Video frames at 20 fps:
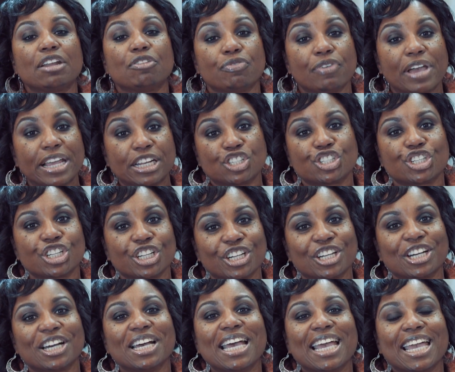
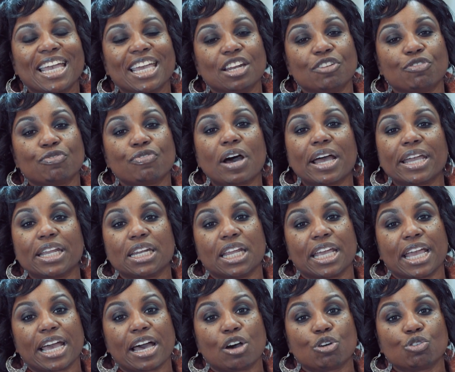adventure in
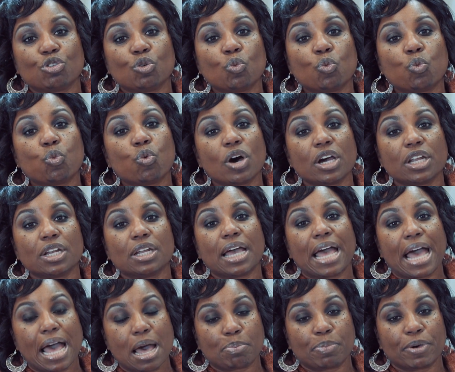finding out what
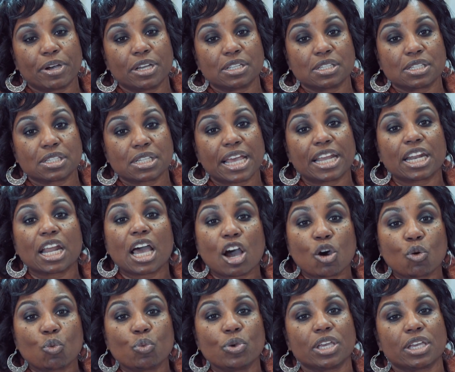happens and
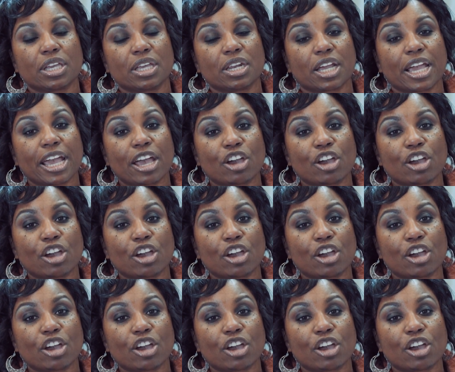how we can